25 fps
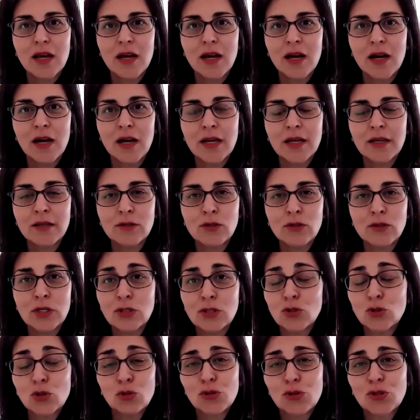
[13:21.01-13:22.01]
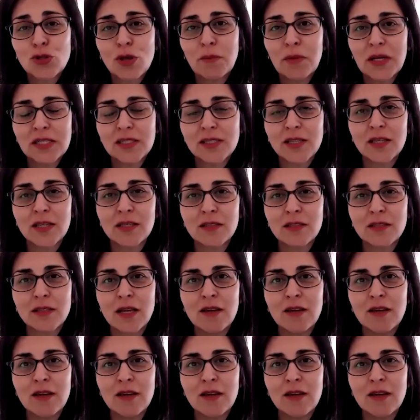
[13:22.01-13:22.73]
to some extent